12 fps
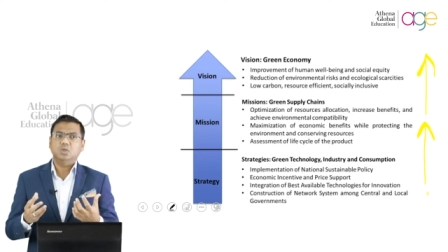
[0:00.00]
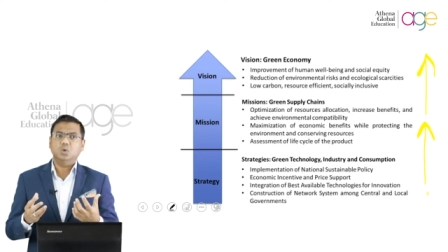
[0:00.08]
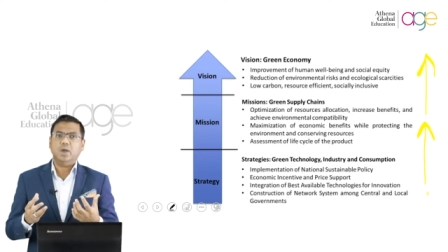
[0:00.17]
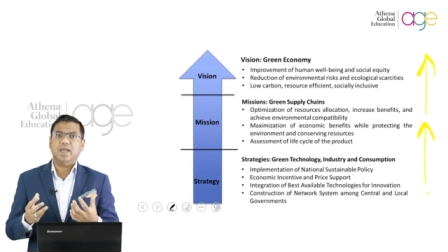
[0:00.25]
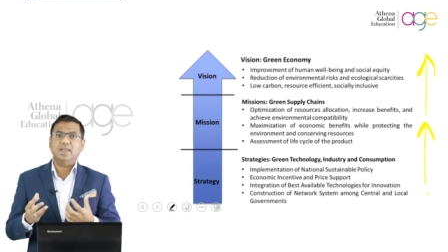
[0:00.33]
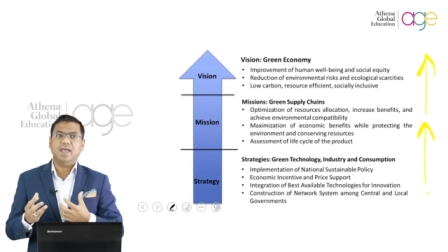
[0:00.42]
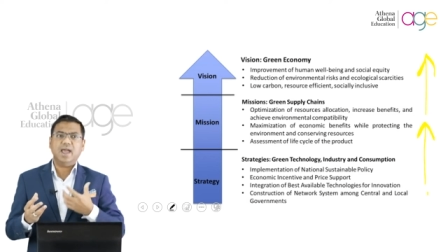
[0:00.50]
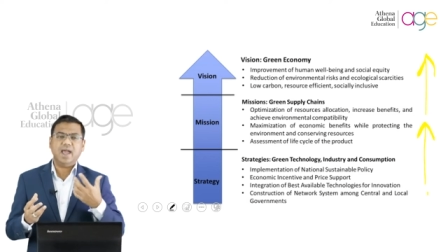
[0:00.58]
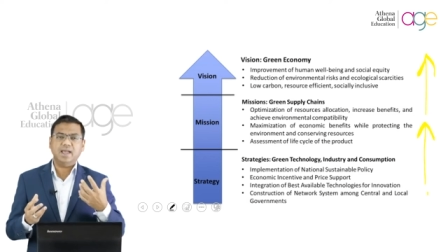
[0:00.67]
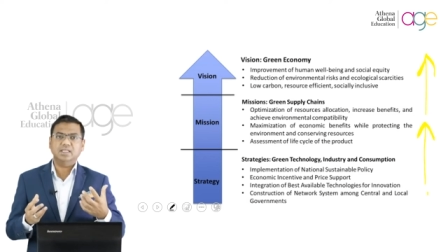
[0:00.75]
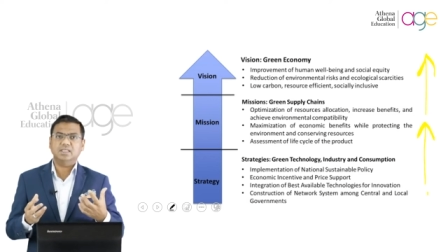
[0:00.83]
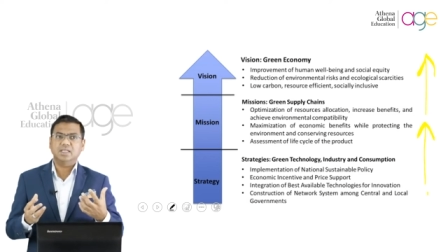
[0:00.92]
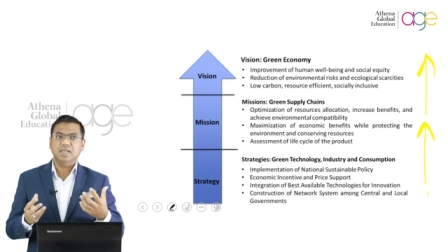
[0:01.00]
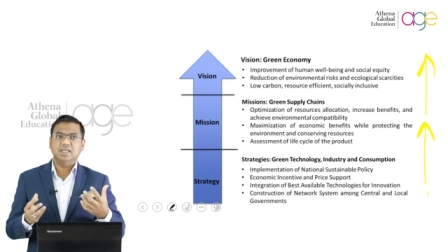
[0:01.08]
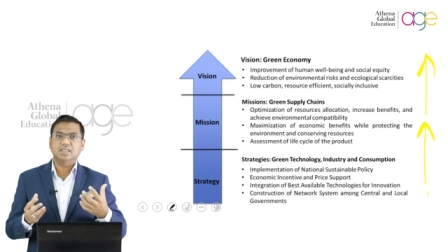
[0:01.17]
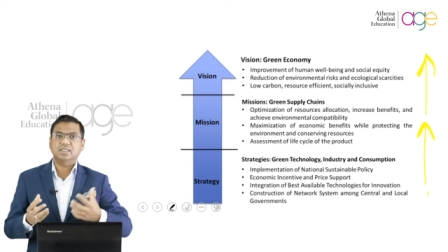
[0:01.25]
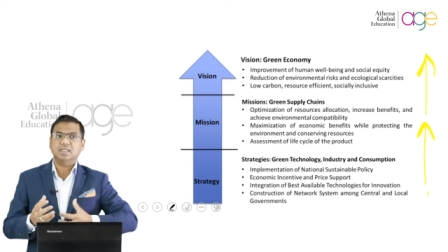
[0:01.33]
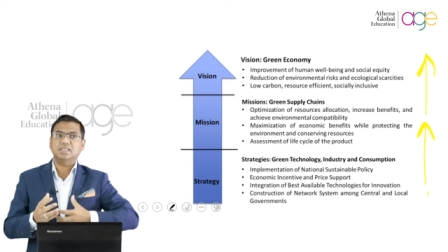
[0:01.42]
to enhance
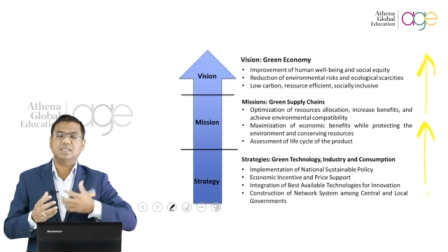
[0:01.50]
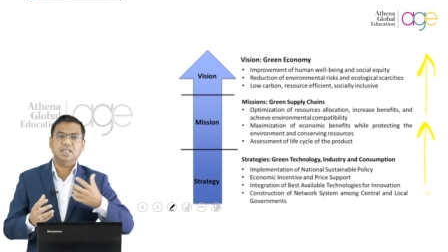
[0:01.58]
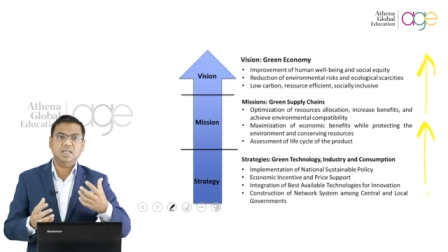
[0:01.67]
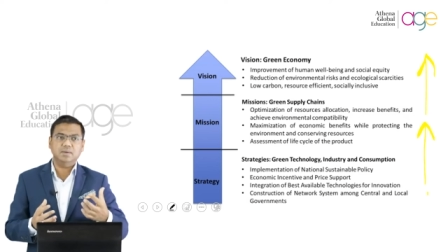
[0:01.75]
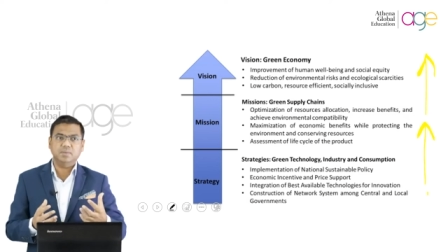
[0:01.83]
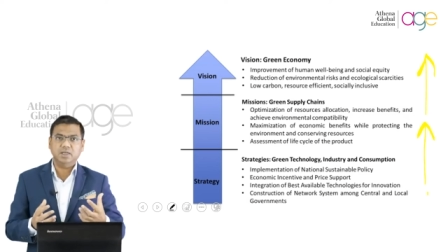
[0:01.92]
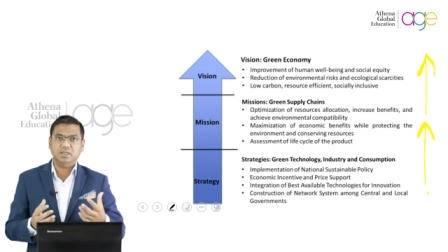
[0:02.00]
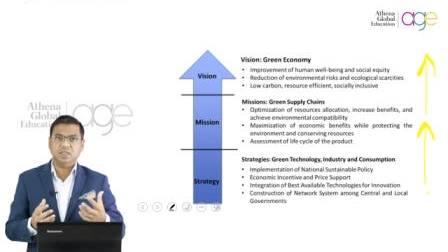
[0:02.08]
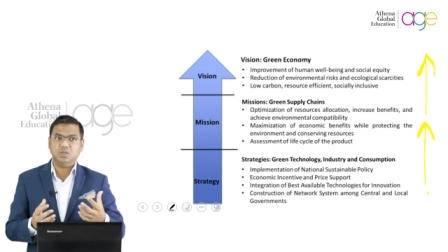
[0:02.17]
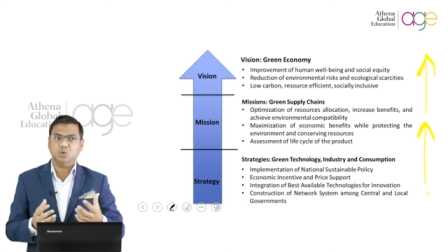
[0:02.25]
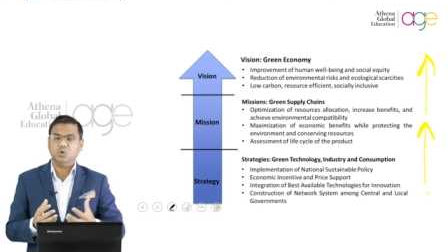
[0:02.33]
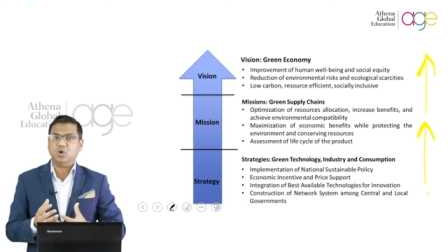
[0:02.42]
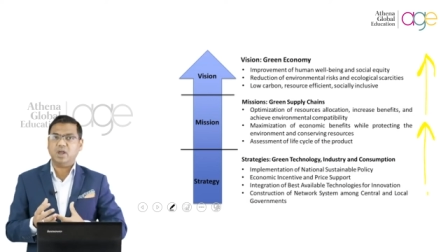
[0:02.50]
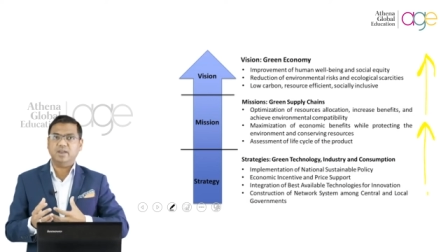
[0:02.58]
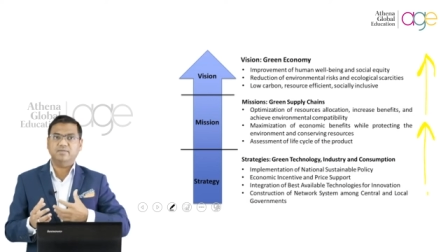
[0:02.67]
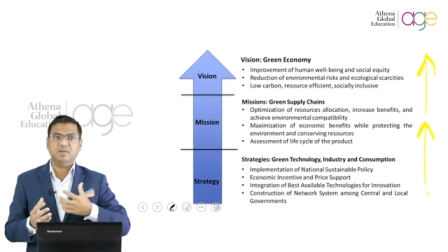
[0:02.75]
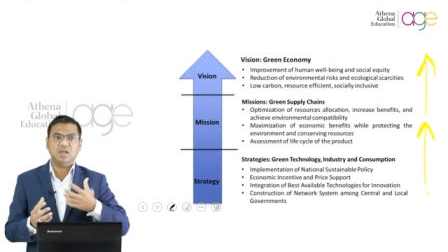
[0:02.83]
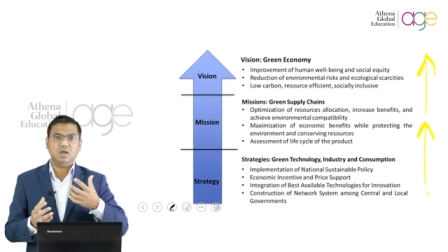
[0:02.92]
sustainability, to
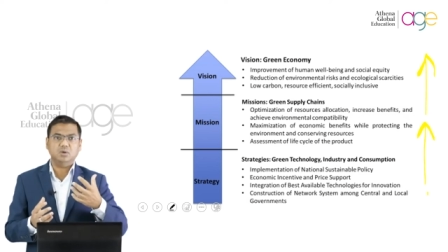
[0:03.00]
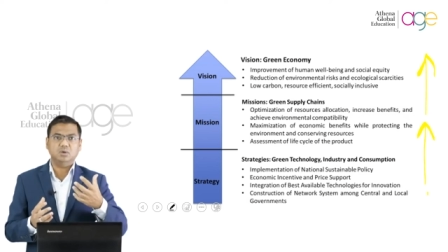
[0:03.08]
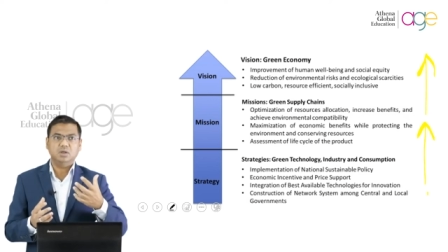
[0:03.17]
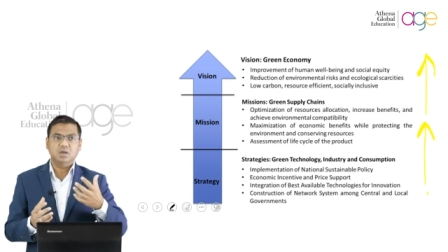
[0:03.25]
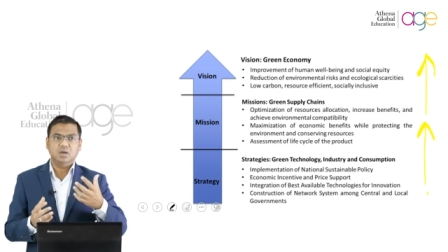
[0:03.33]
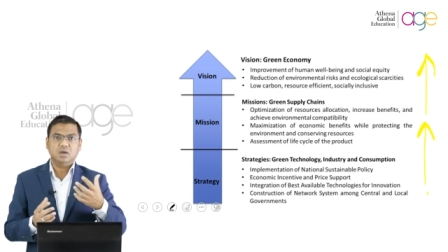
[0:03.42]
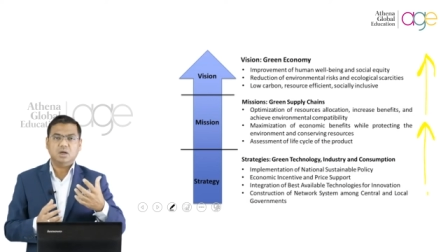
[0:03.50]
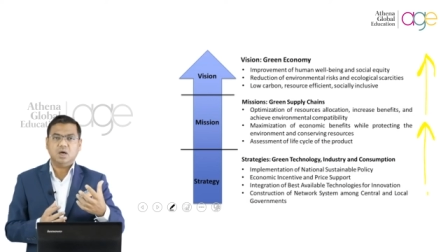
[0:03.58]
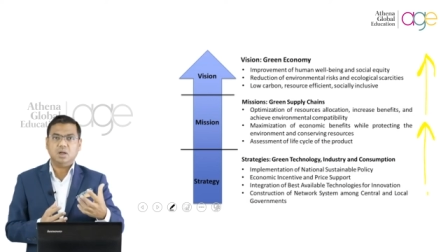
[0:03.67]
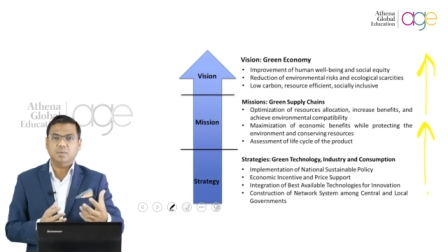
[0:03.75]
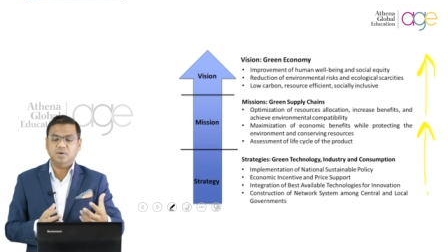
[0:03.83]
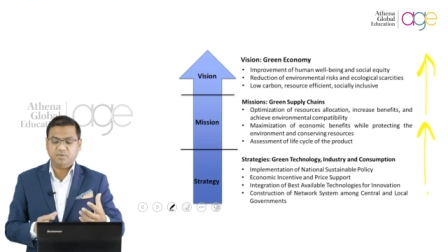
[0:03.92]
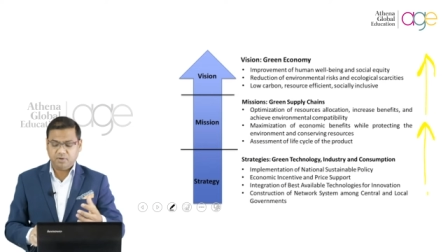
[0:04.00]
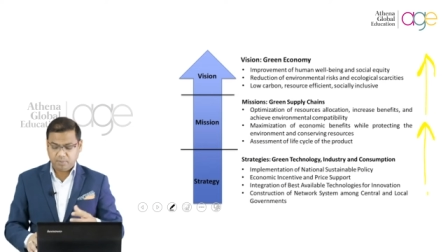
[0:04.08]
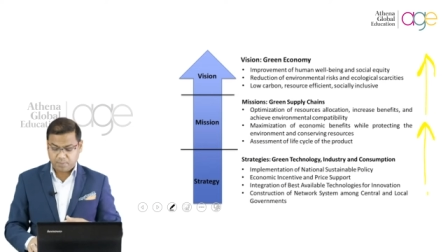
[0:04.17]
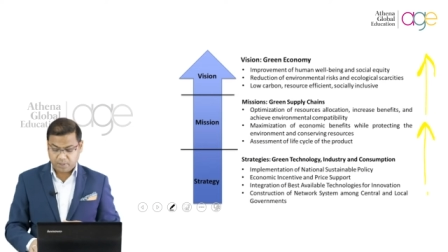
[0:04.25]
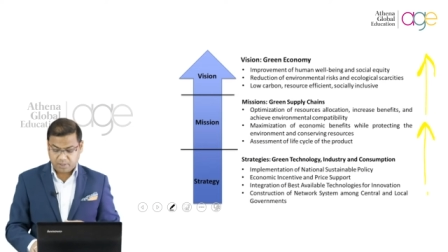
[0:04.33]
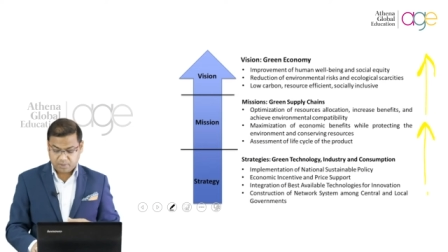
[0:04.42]
drive down carbon
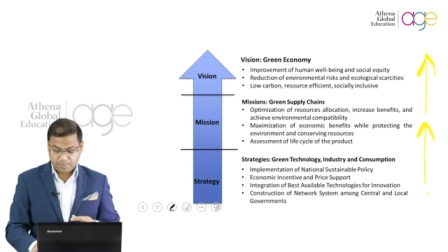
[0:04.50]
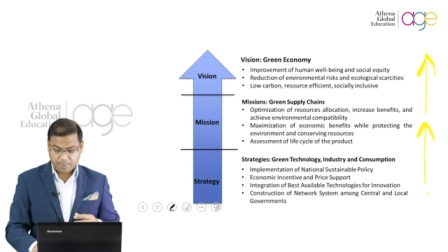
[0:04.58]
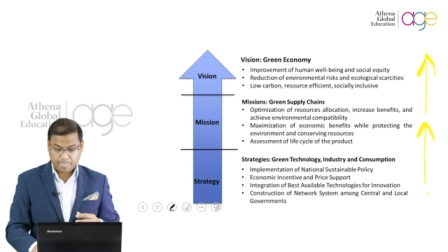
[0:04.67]
footprint?